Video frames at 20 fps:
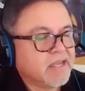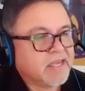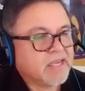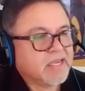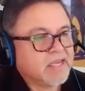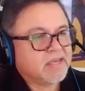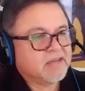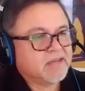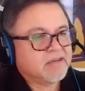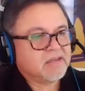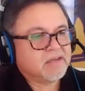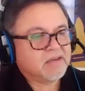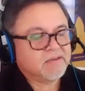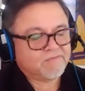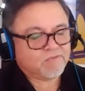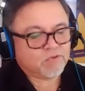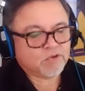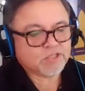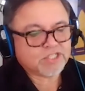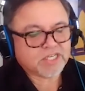And
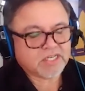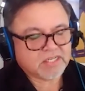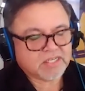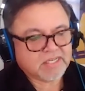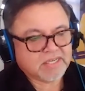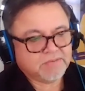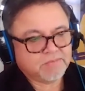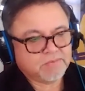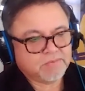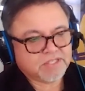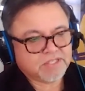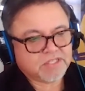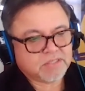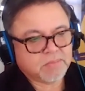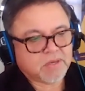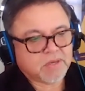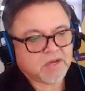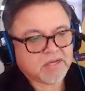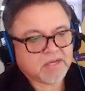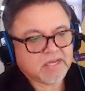unfortunately with
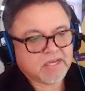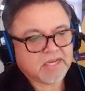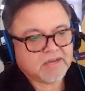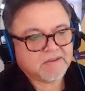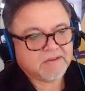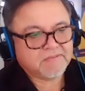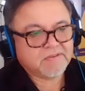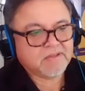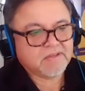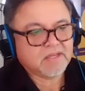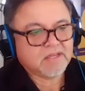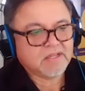small gov,